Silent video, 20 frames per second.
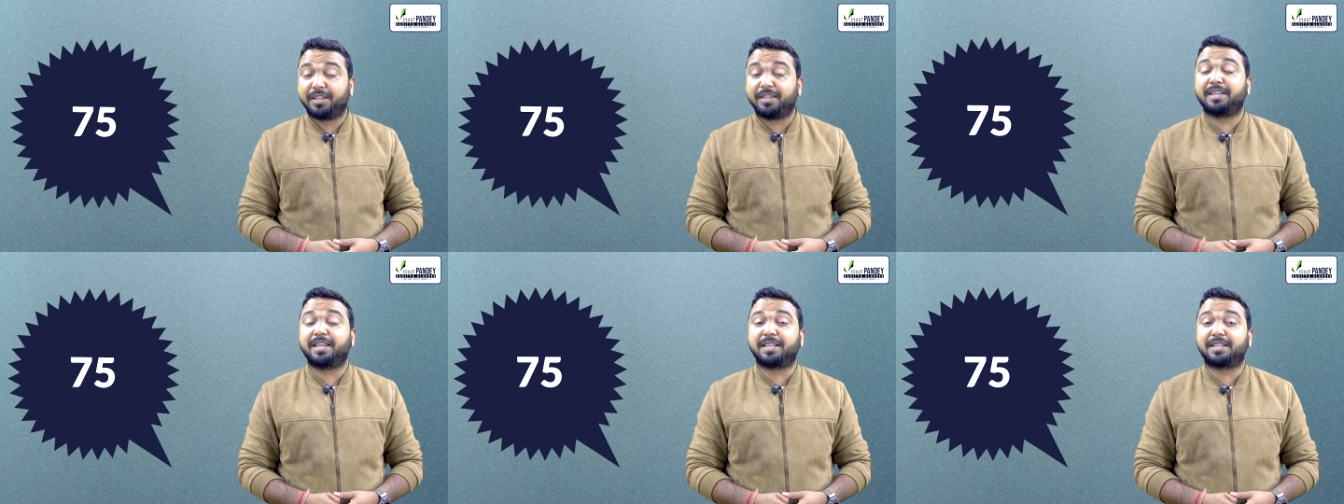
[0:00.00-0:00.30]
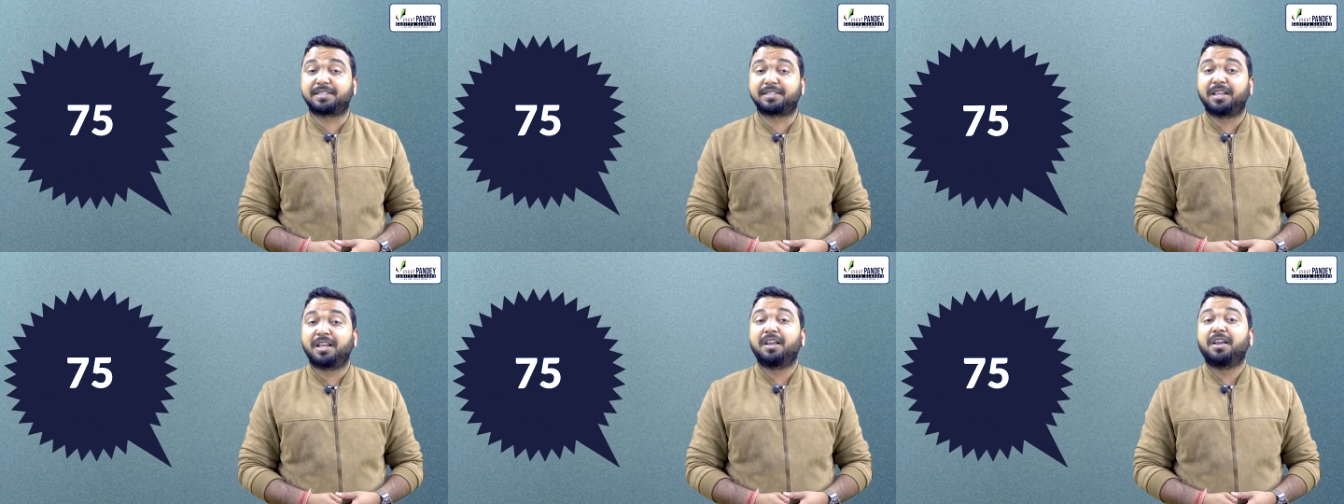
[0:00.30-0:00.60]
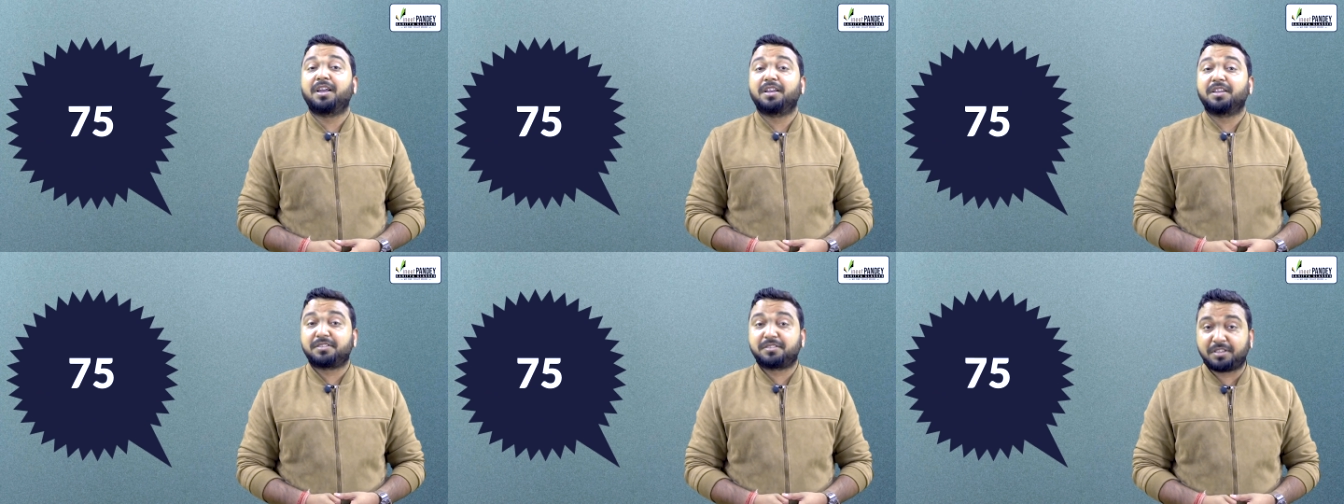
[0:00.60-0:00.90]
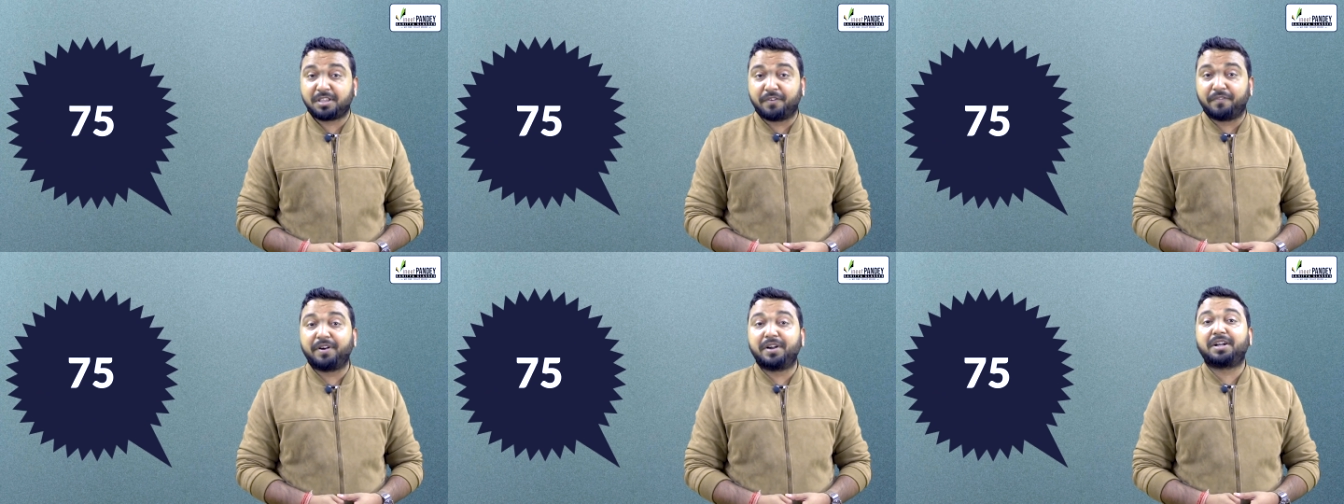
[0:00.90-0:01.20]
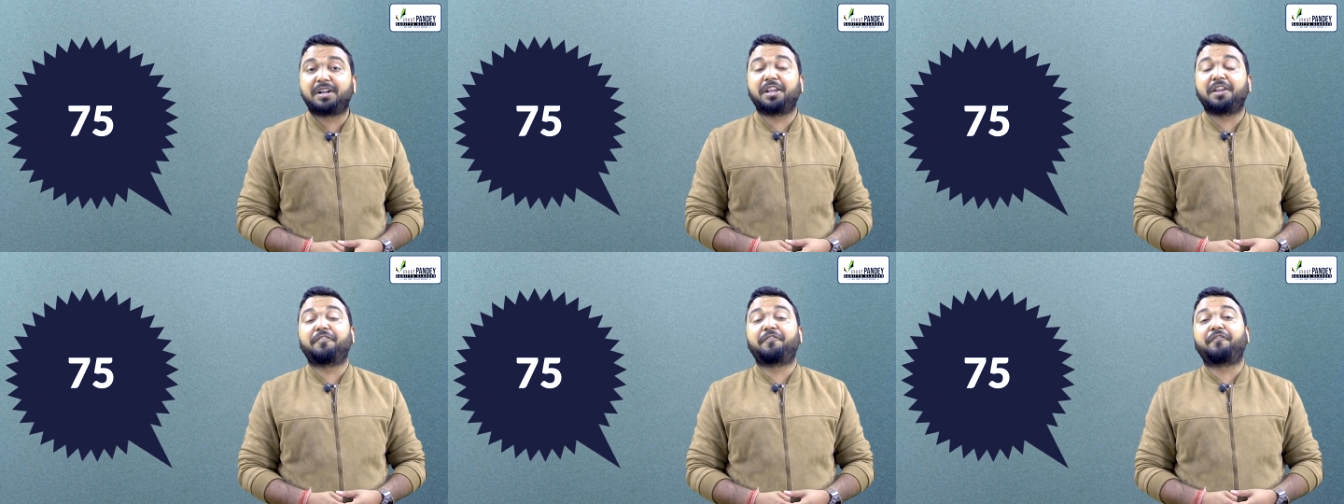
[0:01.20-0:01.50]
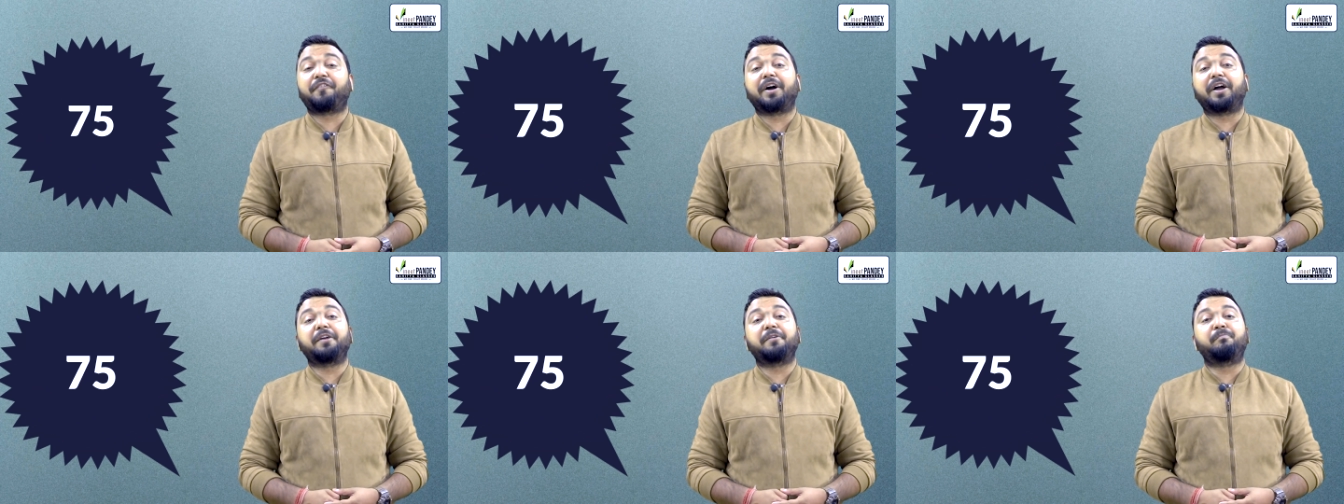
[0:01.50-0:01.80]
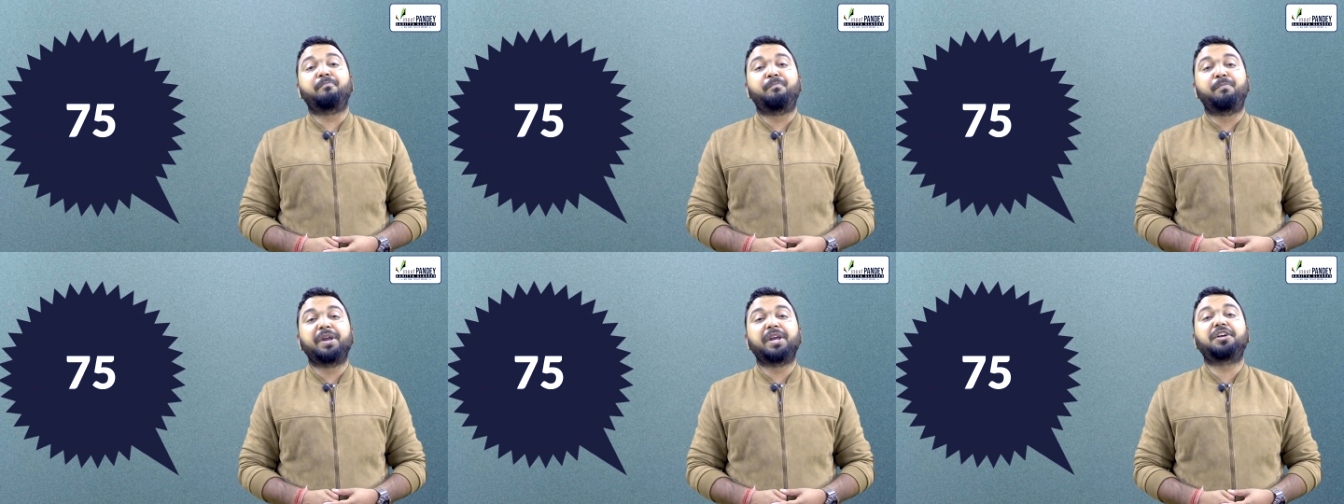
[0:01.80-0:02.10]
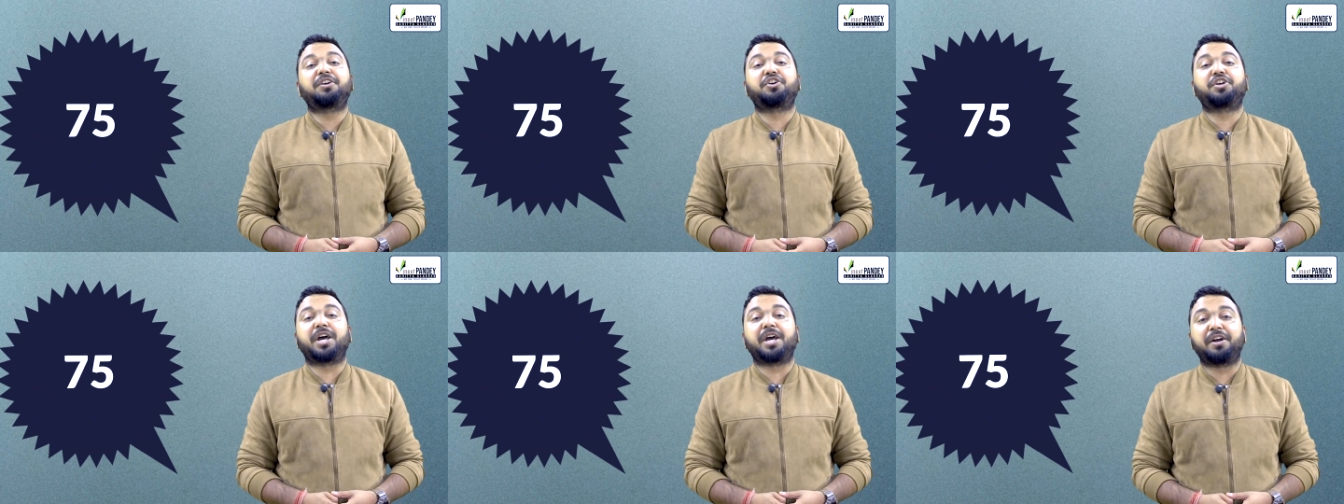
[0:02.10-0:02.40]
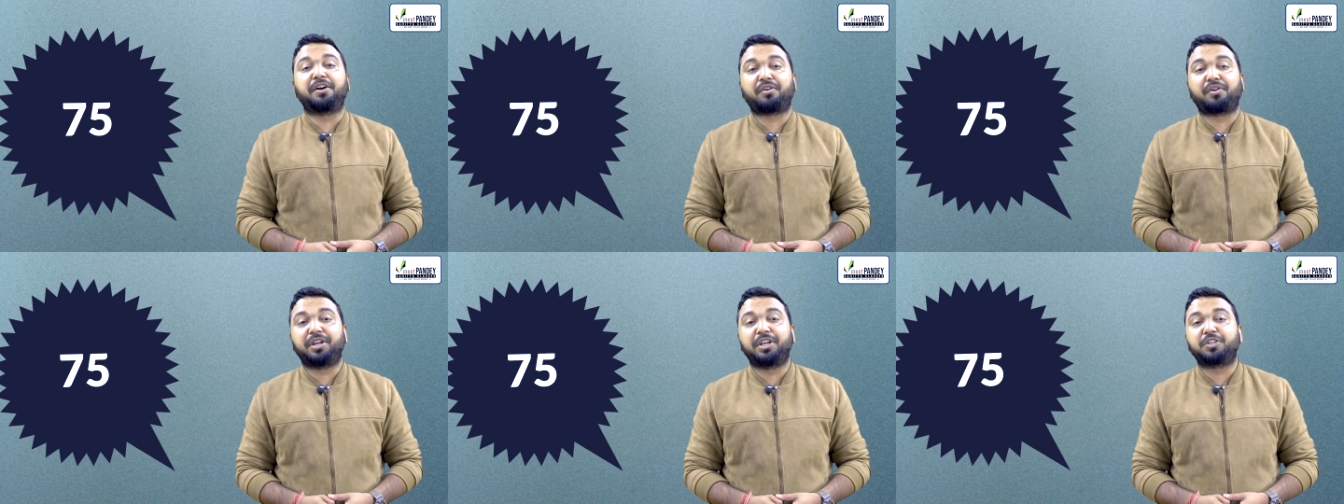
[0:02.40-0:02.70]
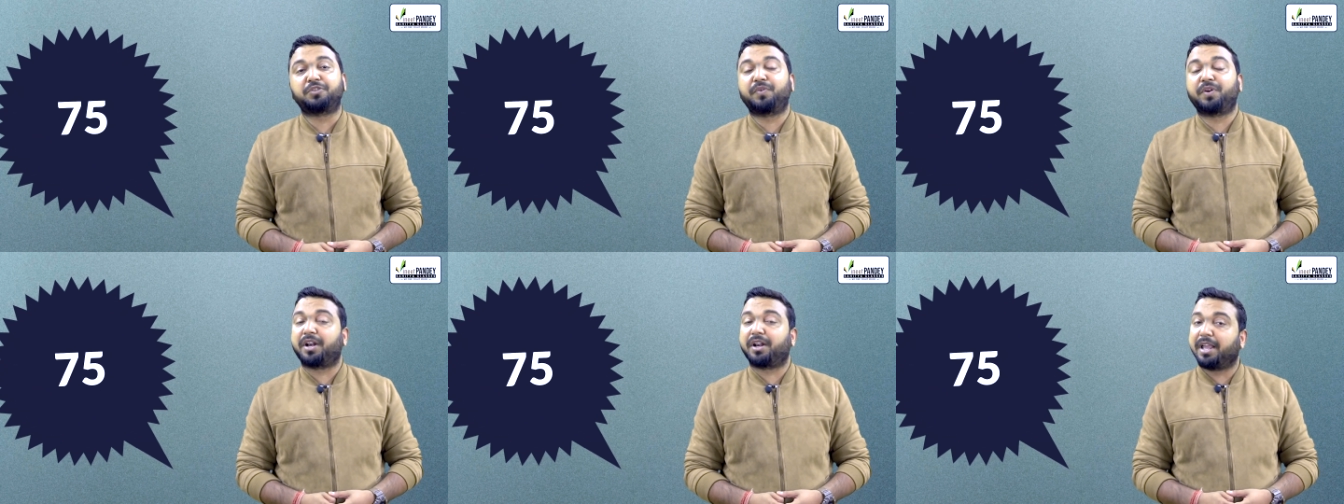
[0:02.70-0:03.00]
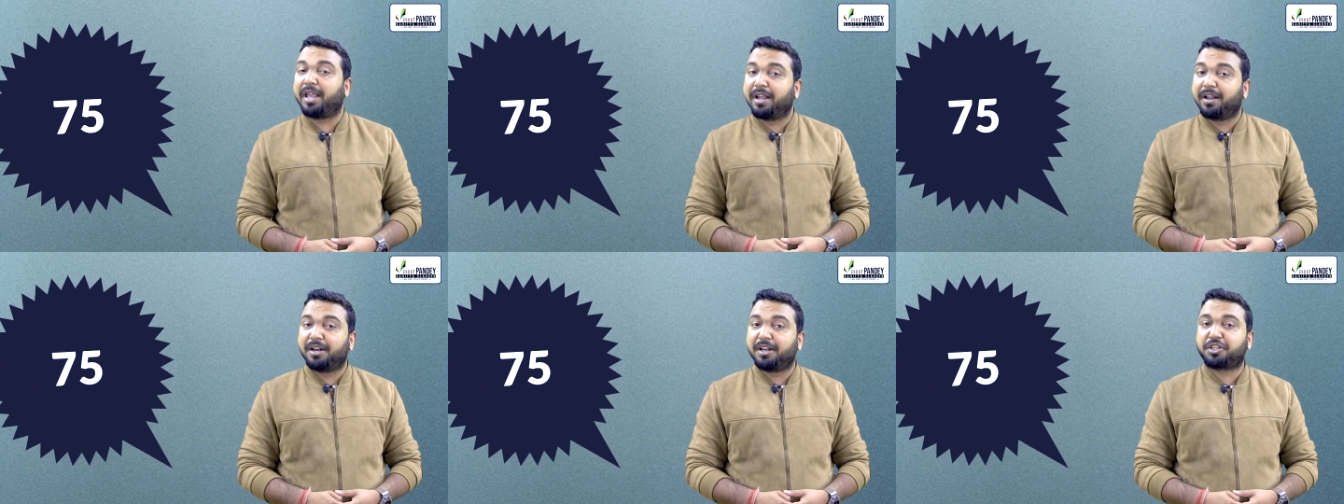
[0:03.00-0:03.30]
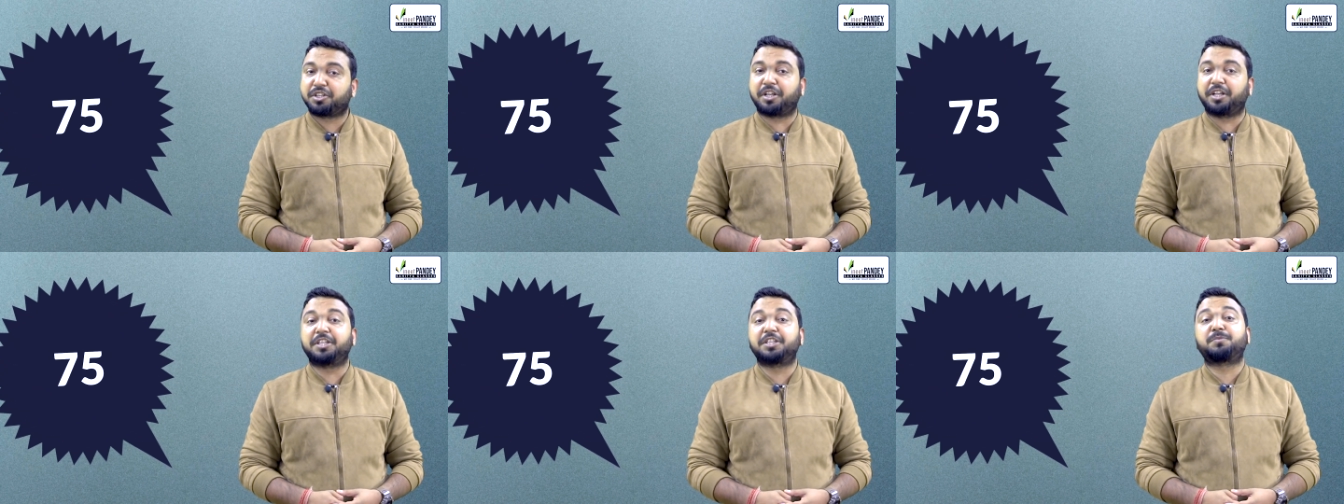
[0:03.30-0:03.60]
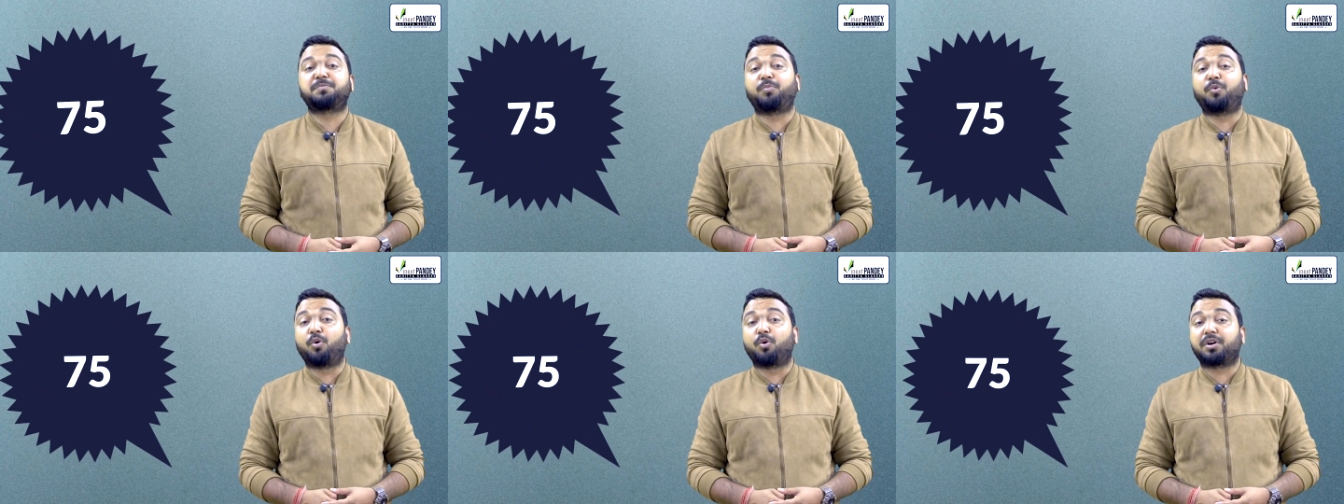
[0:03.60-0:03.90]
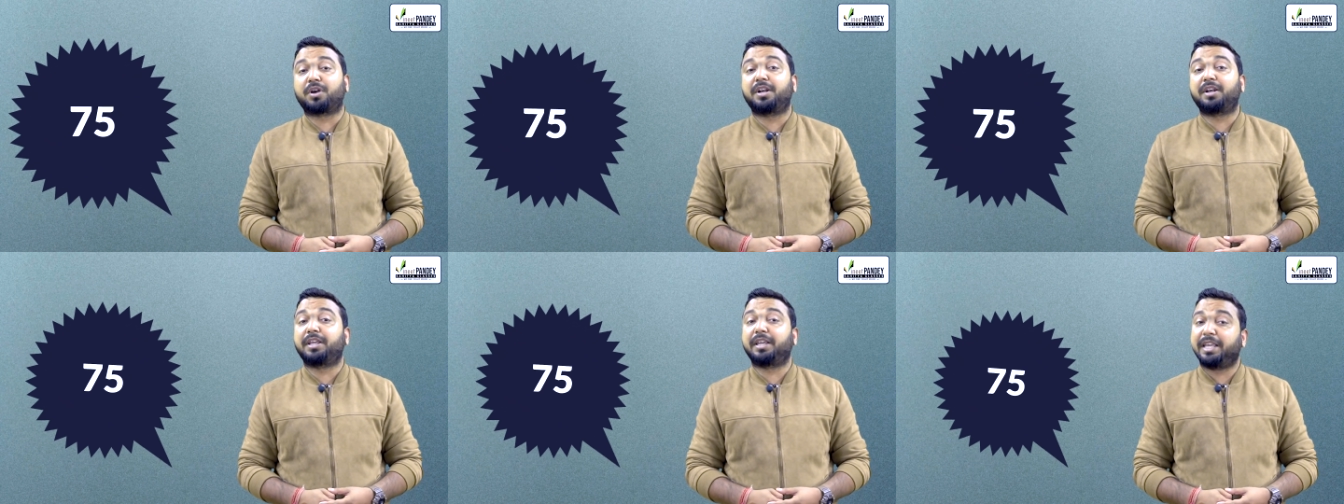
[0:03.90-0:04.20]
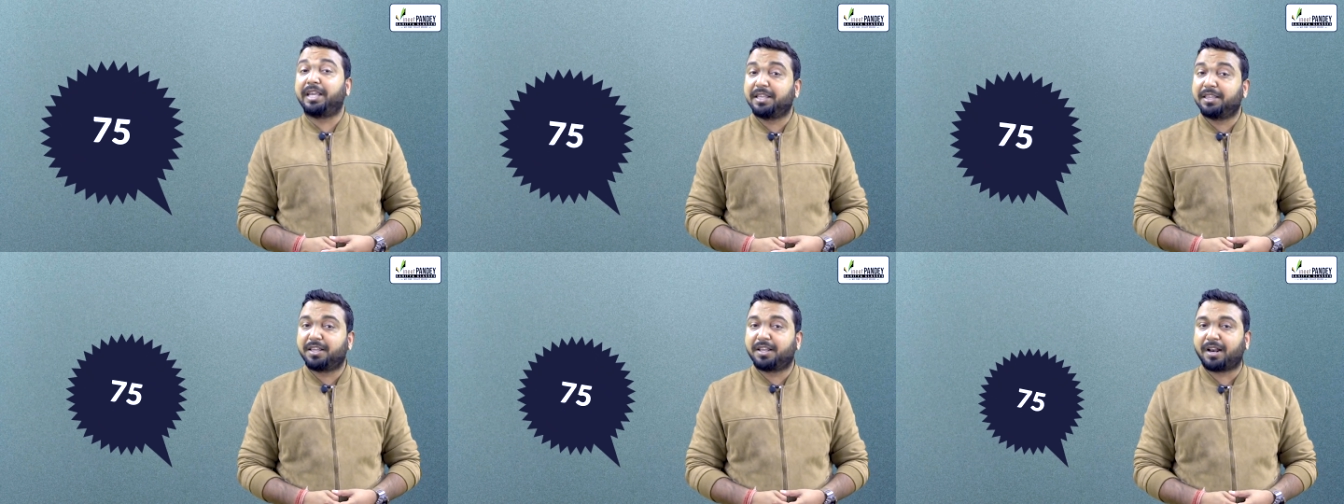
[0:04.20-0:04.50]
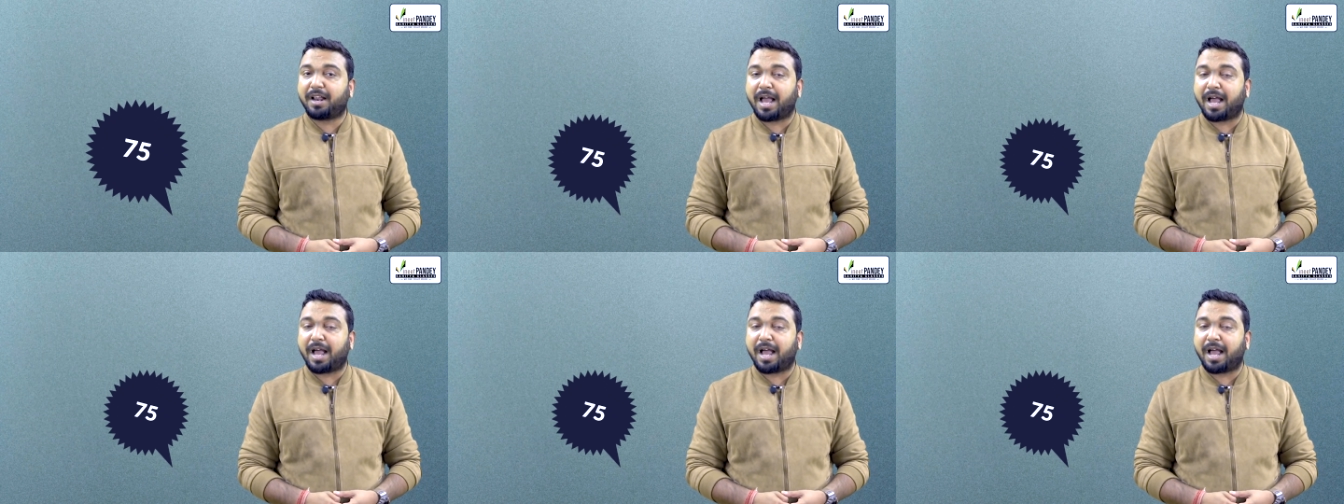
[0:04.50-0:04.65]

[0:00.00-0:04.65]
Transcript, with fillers: yes, 75 big territories where English is spoken either